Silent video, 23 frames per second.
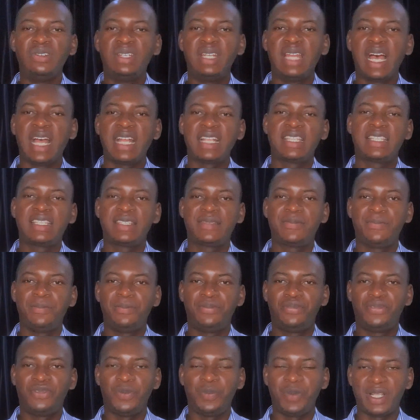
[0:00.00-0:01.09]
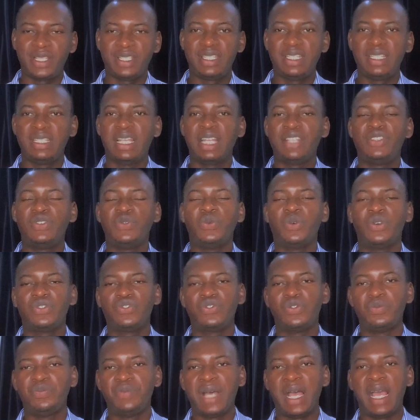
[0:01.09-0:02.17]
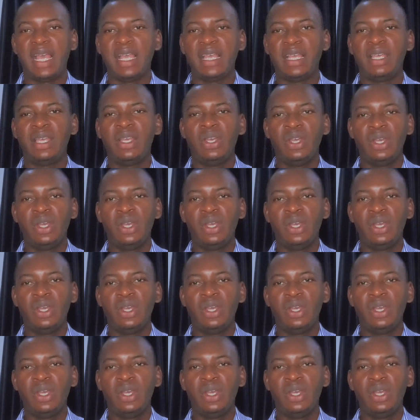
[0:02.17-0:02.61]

that property that you want to buy.